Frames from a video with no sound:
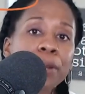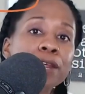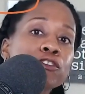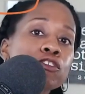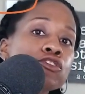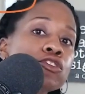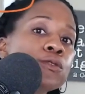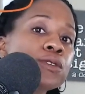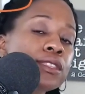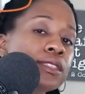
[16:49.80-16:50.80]
But if you're
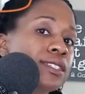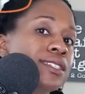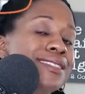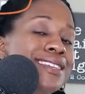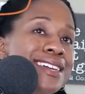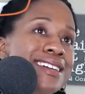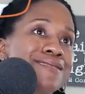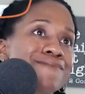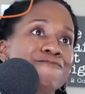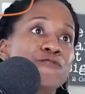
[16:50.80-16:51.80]
using the
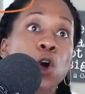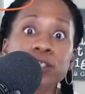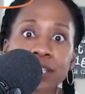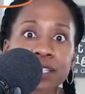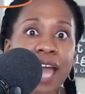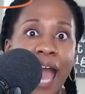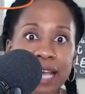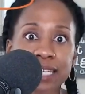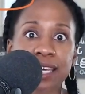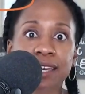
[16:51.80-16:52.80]
the faulty
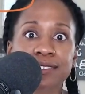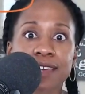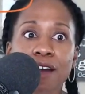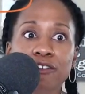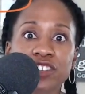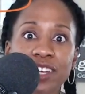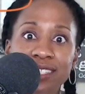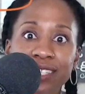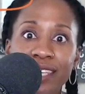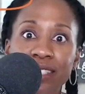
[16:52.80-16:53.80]
tactics of
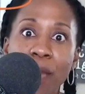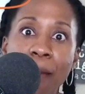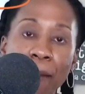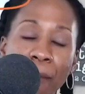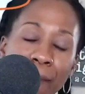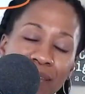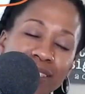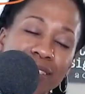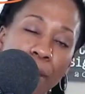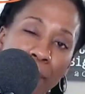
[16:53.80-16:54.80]
just like spamming my
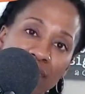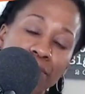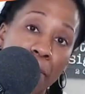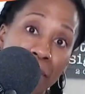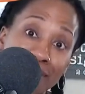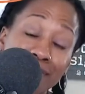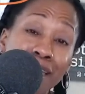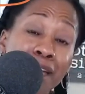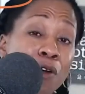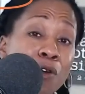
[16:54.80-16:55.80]
business, my business, my
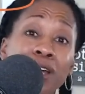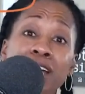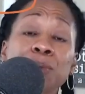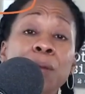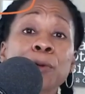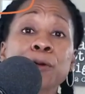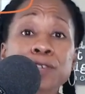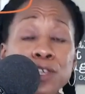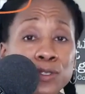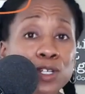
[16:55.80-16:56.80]
business, realize people are
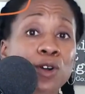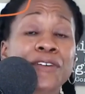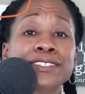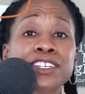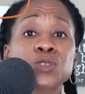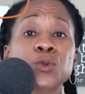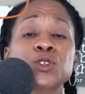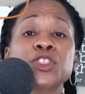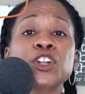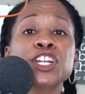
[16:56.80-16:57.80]
seeing you as a glorified
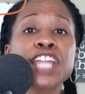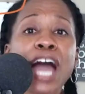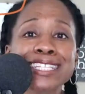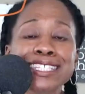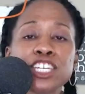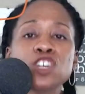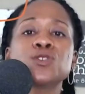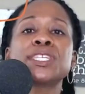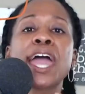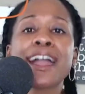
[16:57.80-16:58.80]
salesperson. They're not seeing
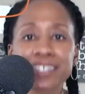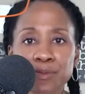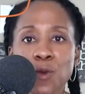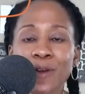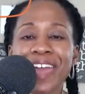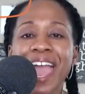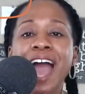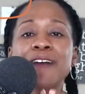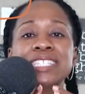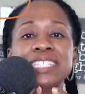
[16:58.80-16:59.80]
you as an expert when they
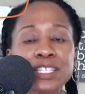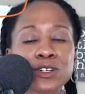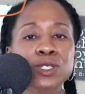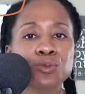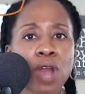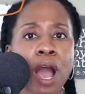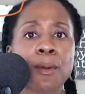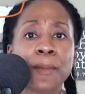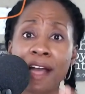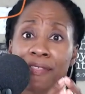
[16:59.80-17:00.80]
have a serious
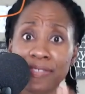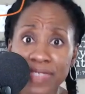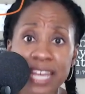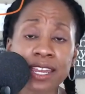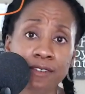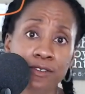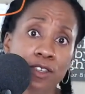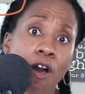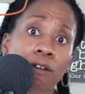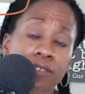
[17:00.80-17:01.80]
problem that they need
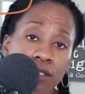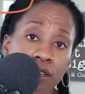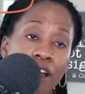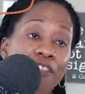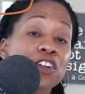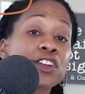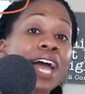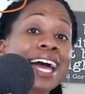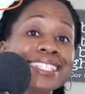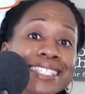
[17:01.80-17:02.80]
solved. They're
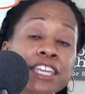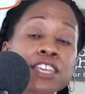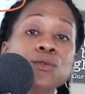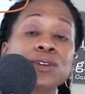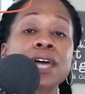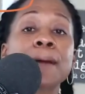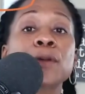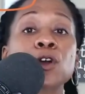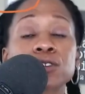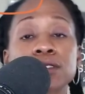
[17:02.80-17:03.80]
not seeing you as
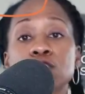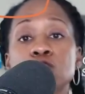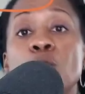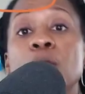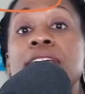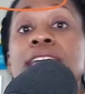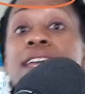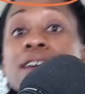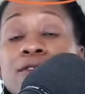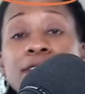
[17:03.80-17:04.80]
that person going to
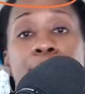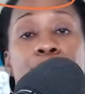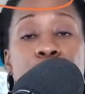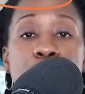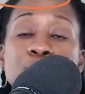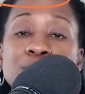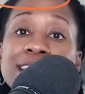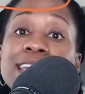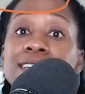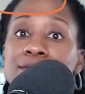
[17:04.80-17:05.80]
give them the tools
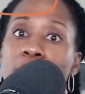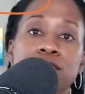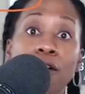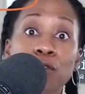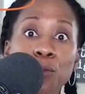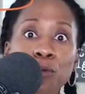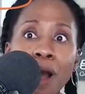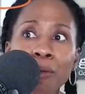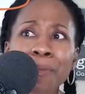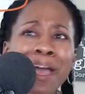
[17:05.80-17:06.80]
they need to solve their
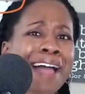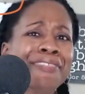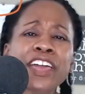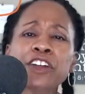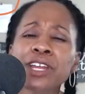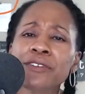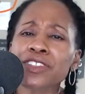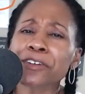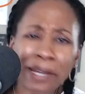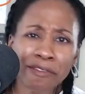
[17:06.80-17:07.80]
problem. They don't
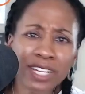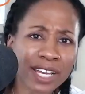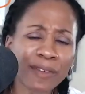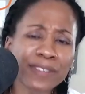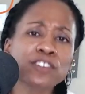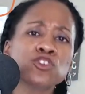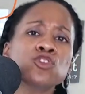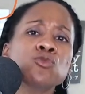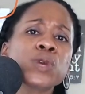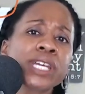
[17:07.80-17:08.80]
even, they're not even convinced
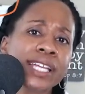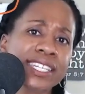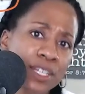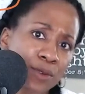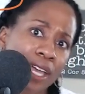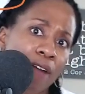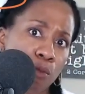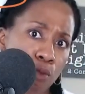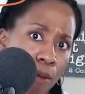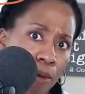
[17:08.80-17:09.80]
that you realize they really
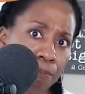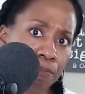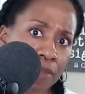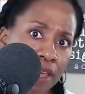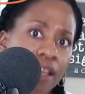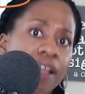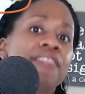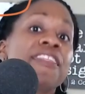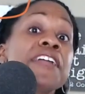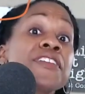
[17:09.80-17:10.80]
have a problem.
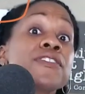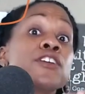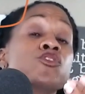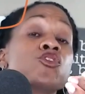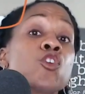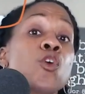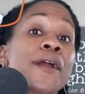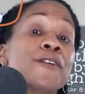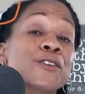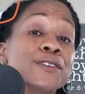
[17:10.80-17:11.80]
They think that you're
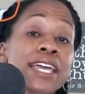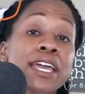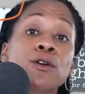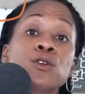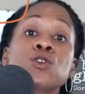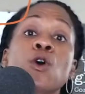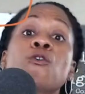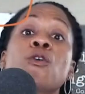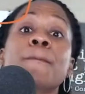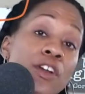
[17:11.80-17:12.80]
going for sales
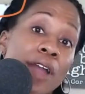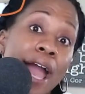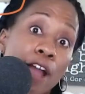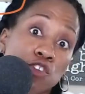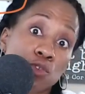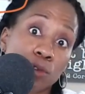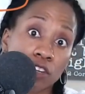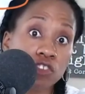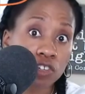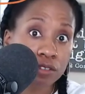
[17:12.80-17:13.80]
over their actual
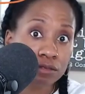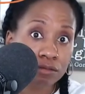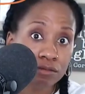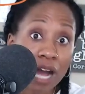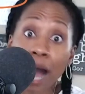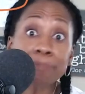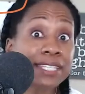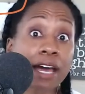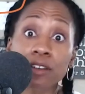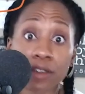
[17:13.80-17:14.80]
issue. I'm
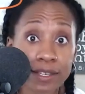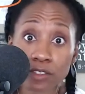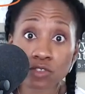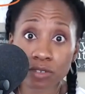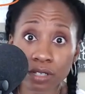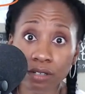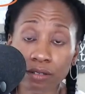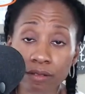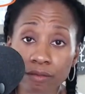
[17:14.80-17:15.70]
telling you because it's true.